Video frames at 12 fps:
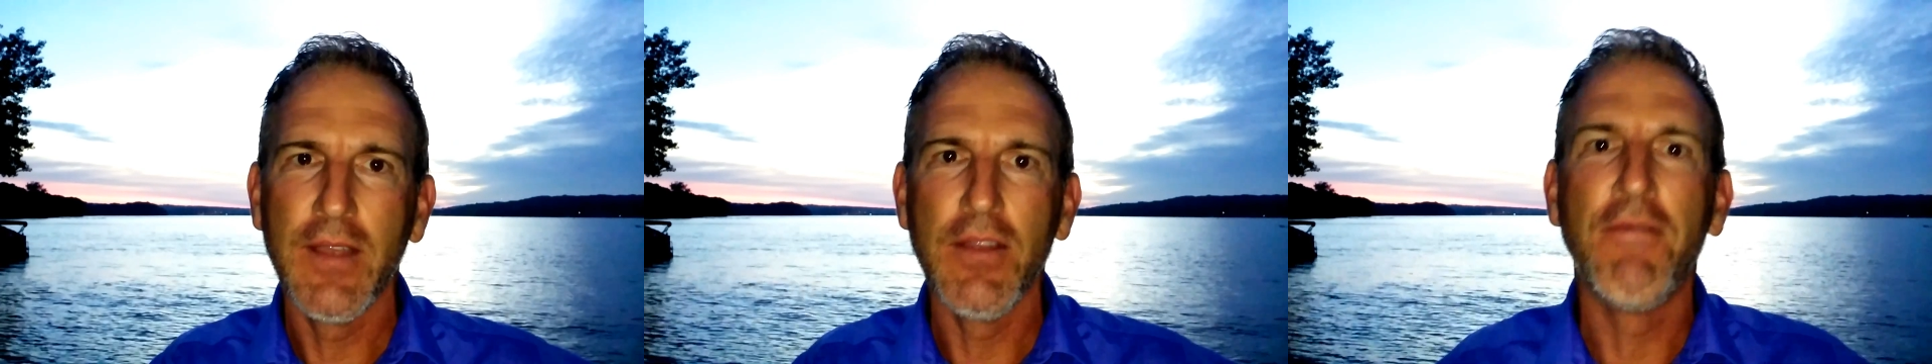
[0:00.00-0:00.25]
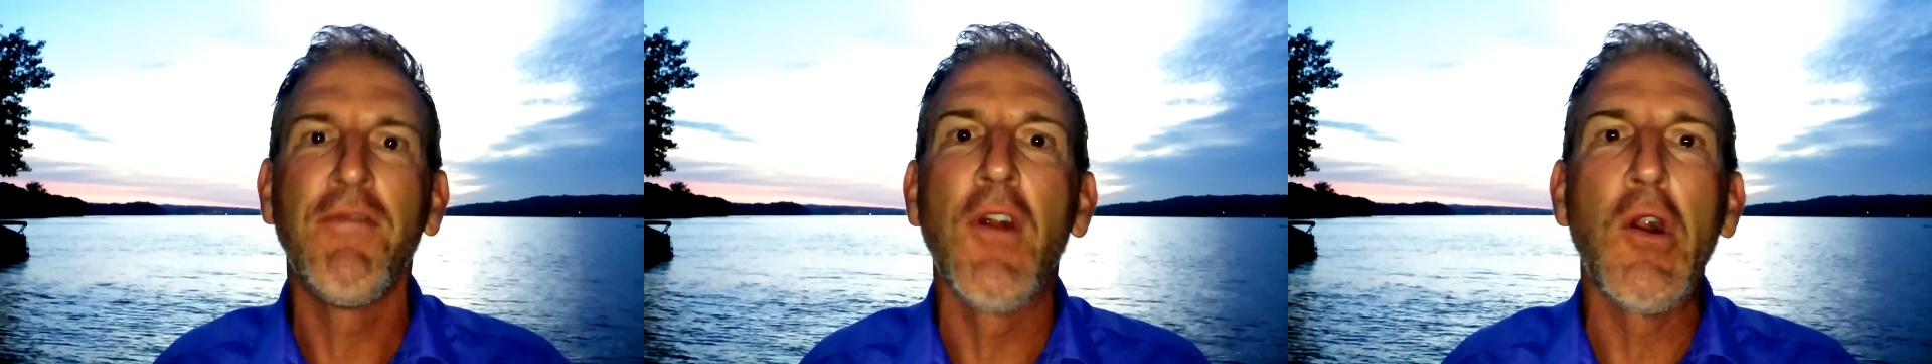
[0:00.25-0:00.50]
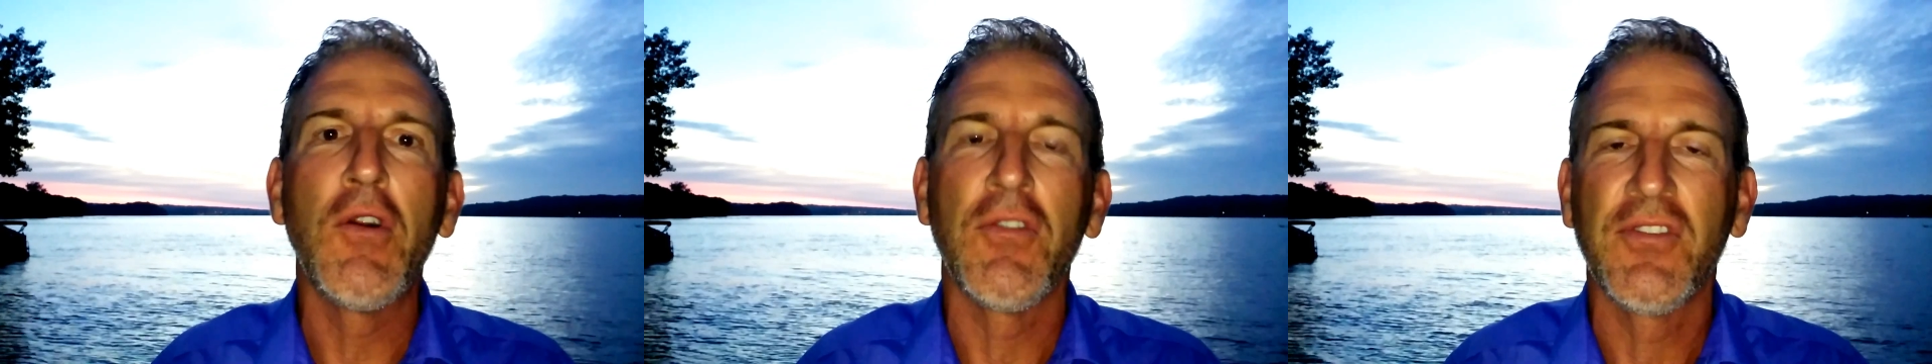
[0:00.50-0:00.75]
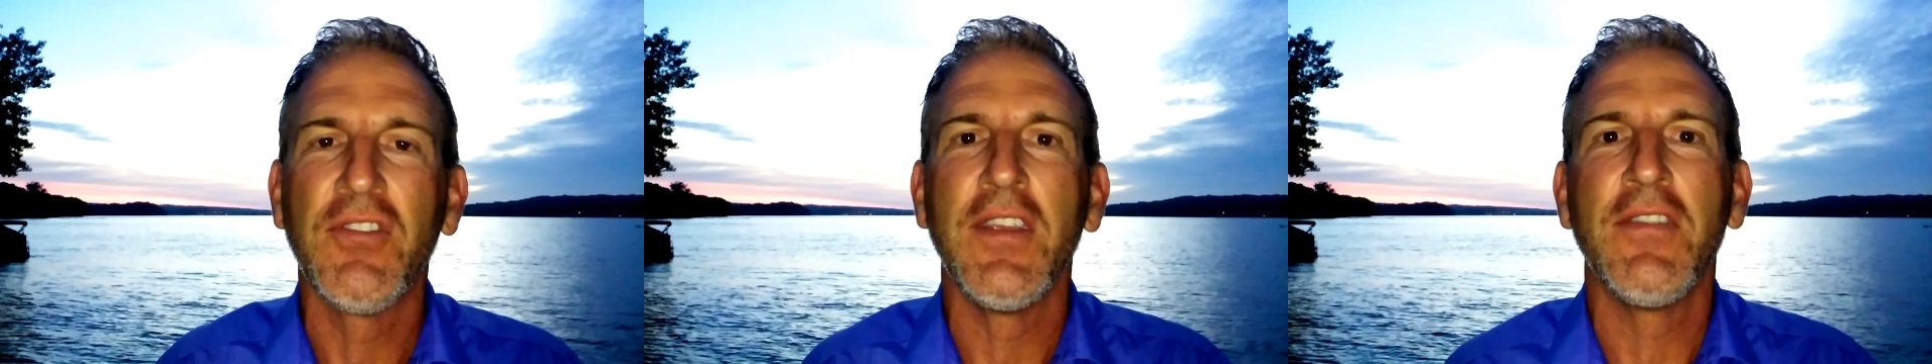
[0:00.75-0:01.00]
in the
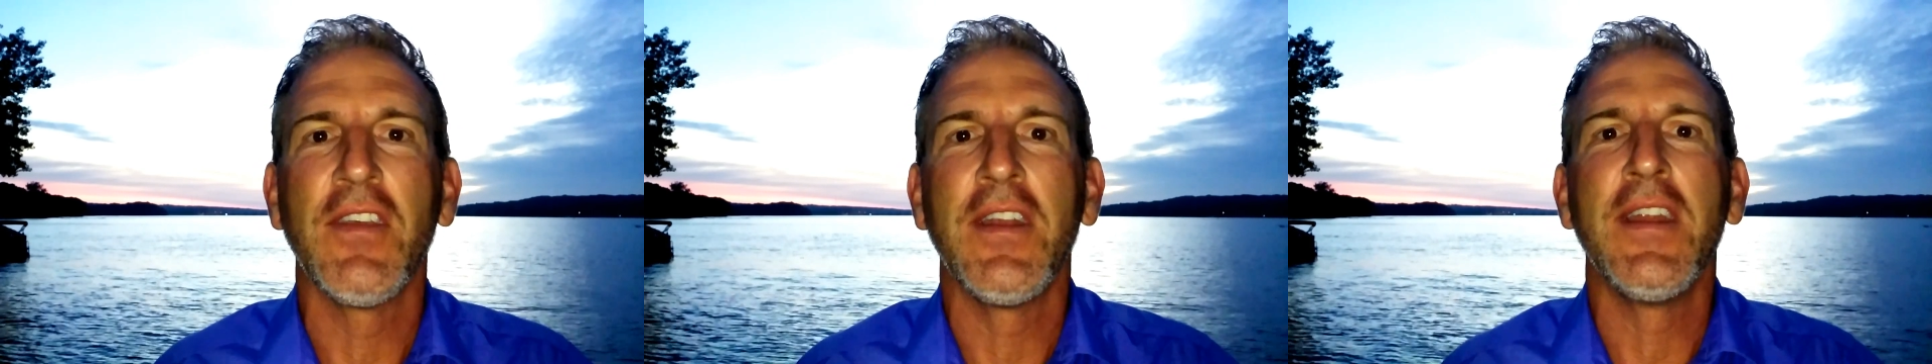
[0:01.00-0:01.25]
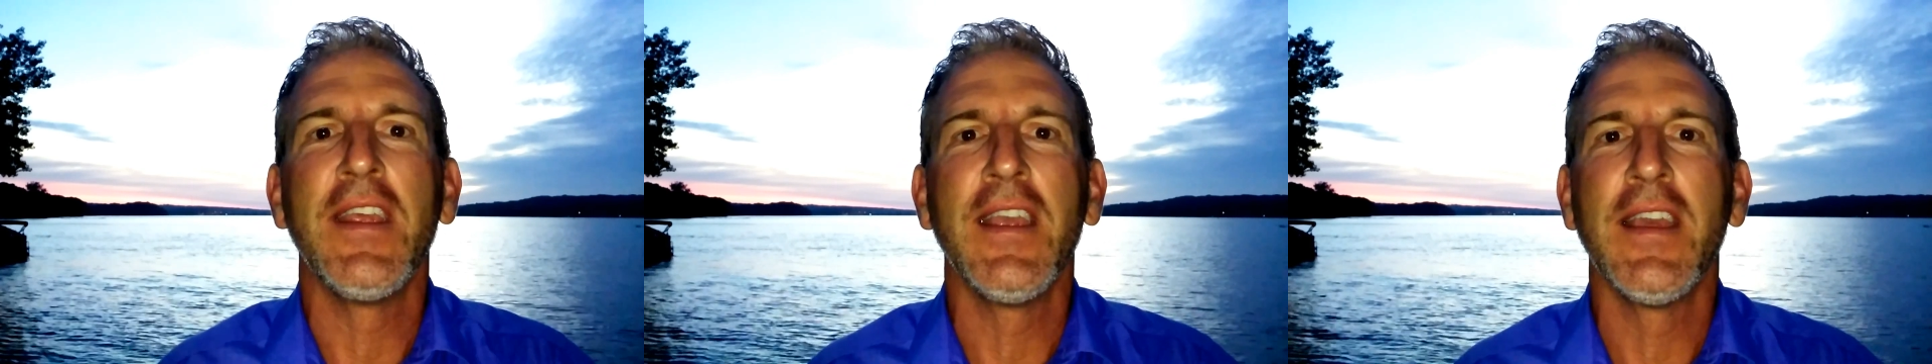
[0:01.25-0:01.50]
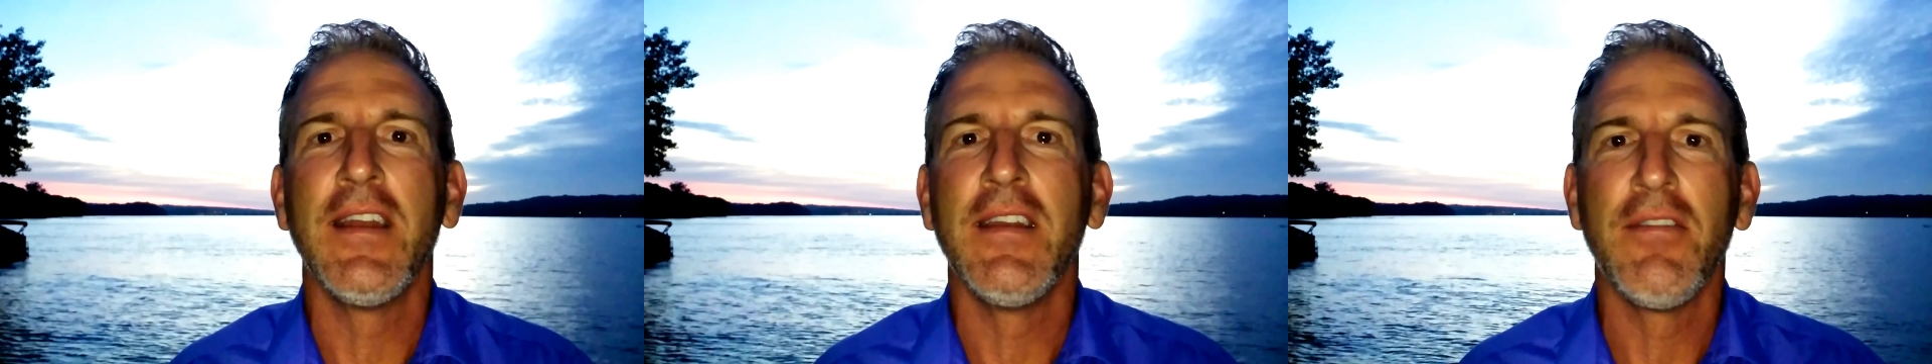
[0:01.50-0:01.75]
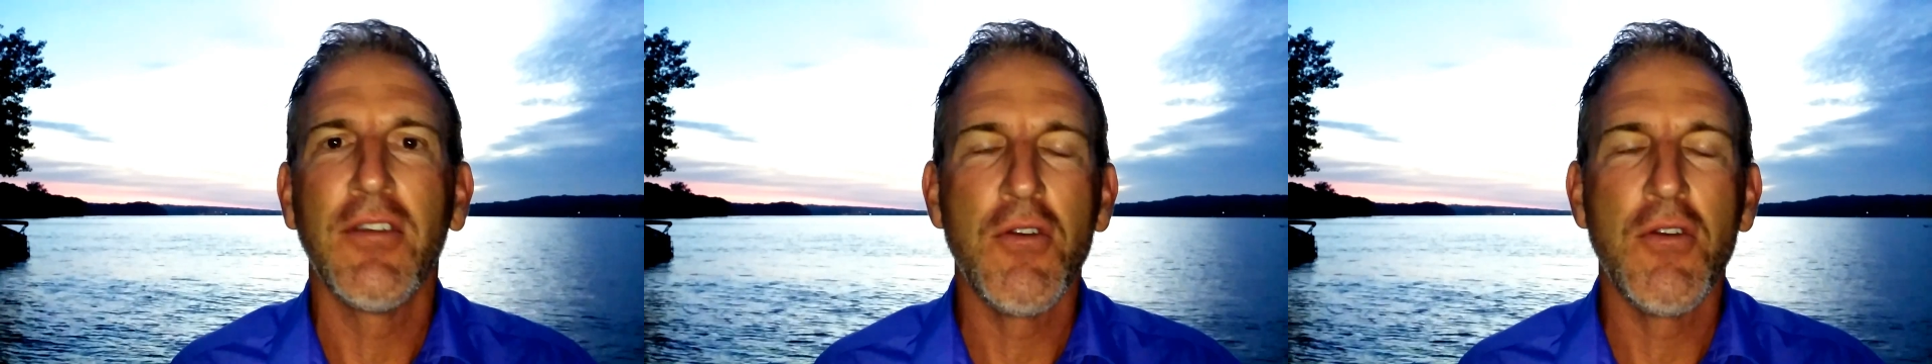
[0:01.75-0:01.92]
fall season in